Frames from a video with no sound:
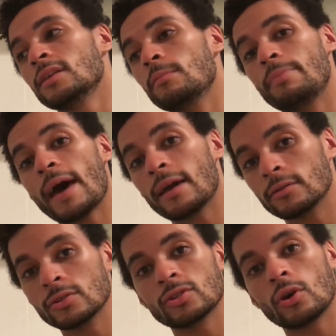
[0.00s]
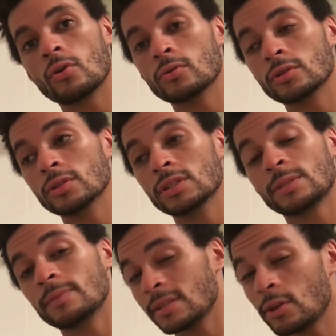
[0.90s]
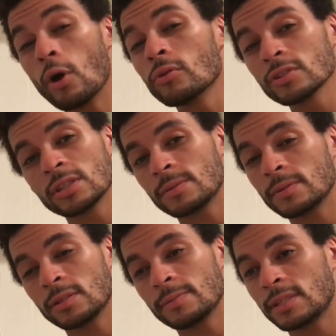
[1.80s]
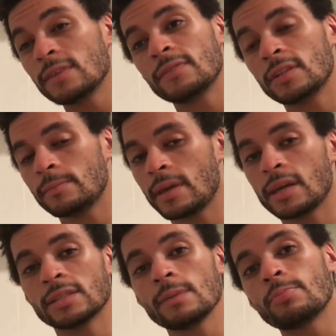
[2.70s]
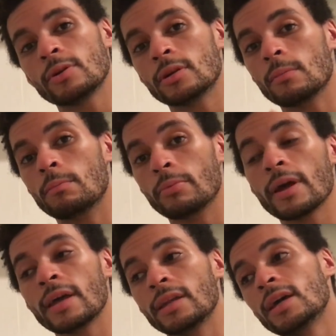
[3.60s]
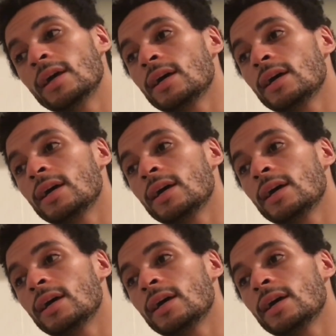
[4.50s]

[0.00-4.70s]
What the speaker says: the battlers, the owners specifically, man, because they putting up bread.